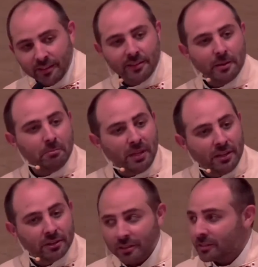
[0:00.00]
that
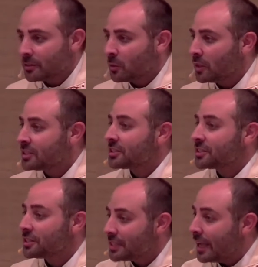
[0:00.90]
Peter wants to
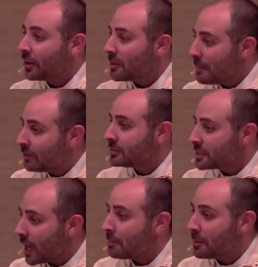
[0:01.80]
stay on the
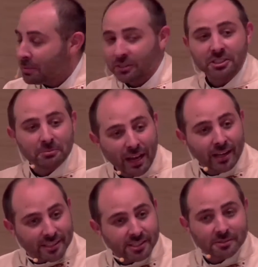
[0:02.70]
mountaintop and build some
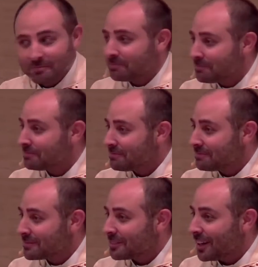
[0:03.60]
huts,
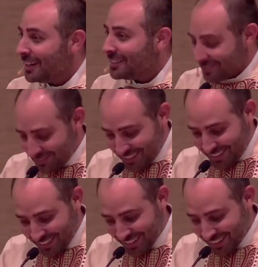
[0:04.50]
right?
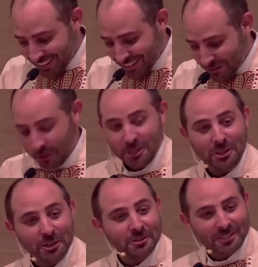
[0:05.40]
Wouldn't
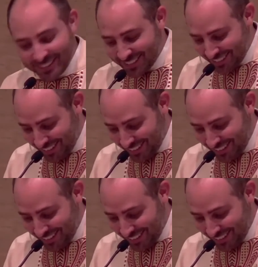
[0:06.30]
you?